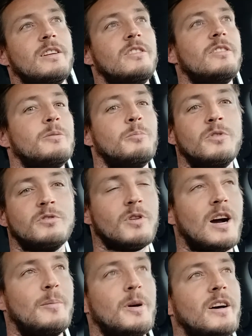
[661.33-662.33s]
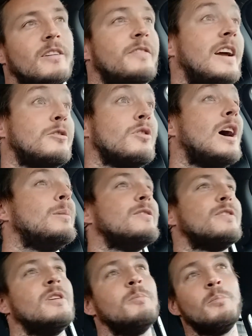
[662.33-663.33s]
with everybody's
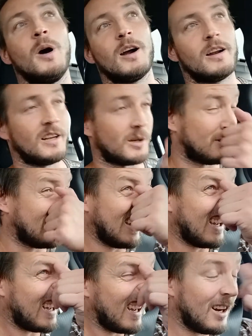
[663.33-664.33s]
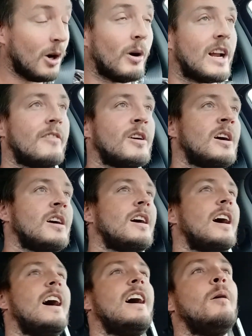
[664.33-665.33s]
fake drama for bargaining.
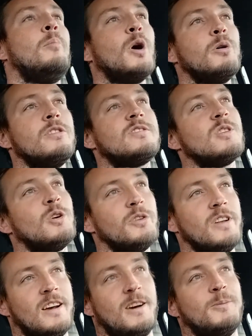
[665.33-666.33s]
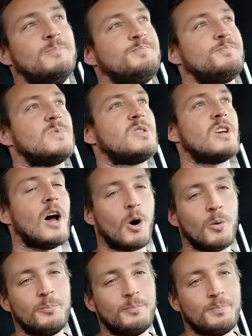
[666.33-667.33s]
Whatever. Boat is sold now.
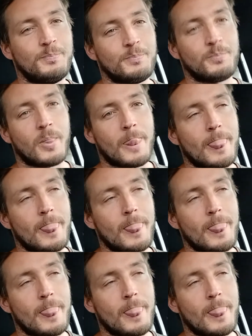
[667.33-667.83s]
So,